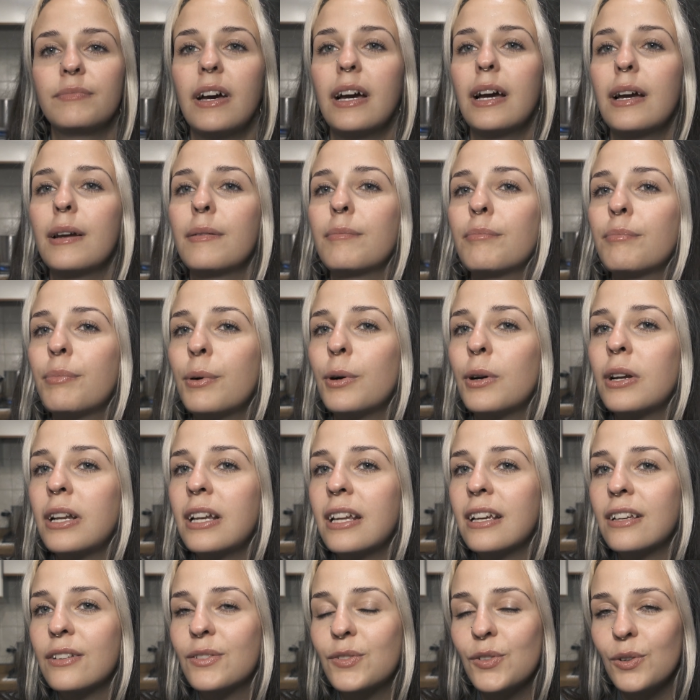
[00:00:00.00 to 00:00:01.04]
I'm
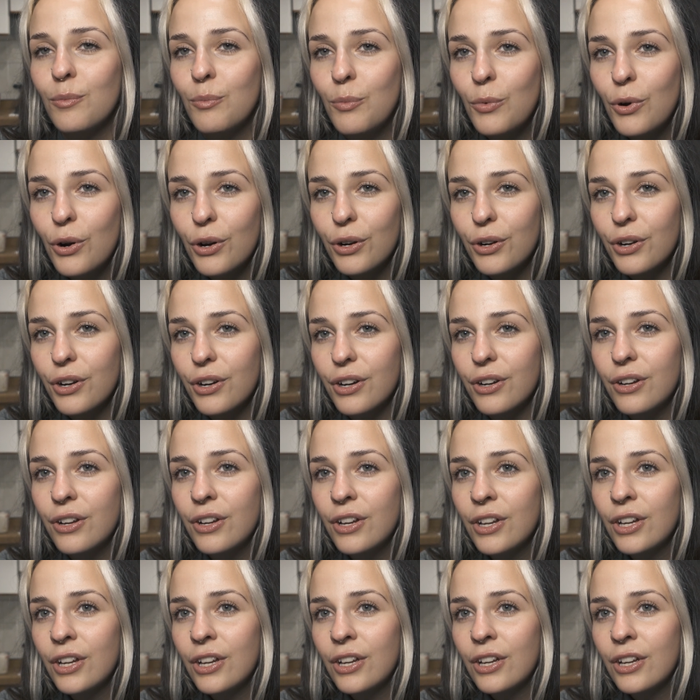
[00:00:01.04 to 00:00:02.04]
boiling some water